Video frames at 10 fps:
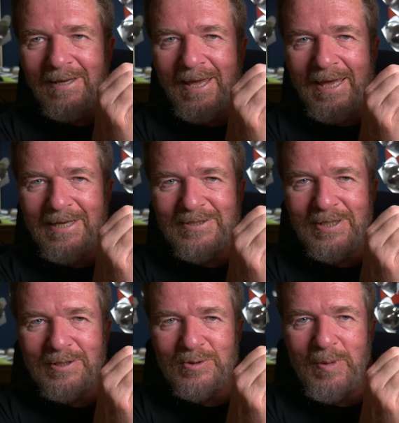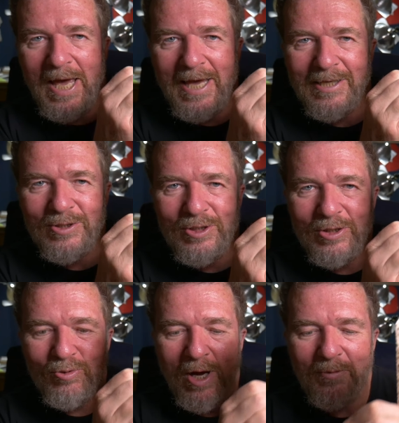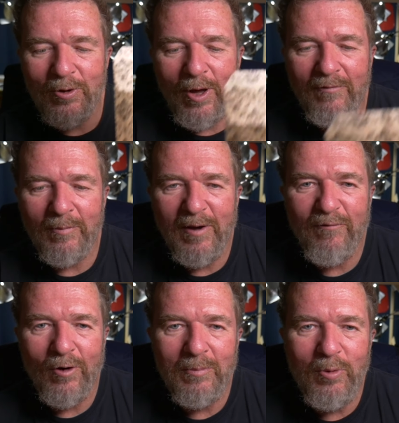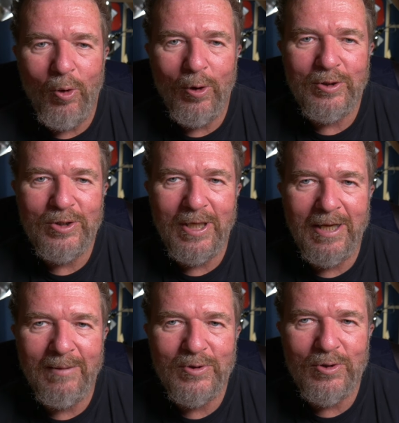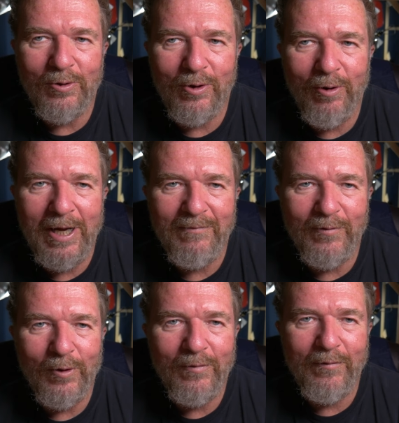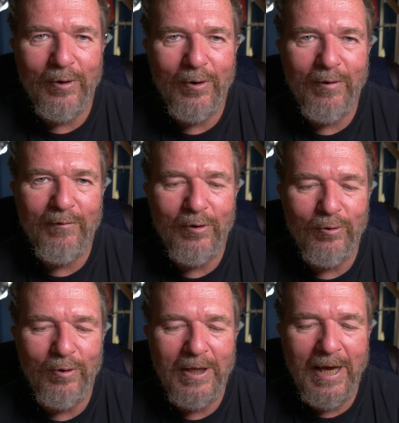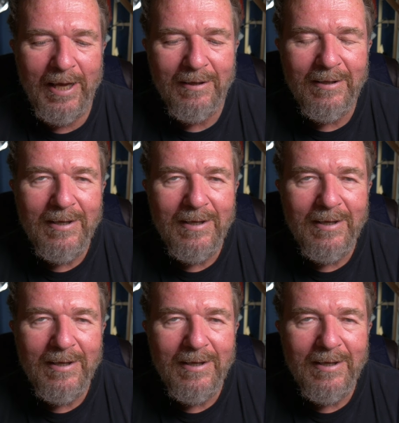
and it's in this bag and she dropped it off on my front porch and i'm so grateful for her for doing that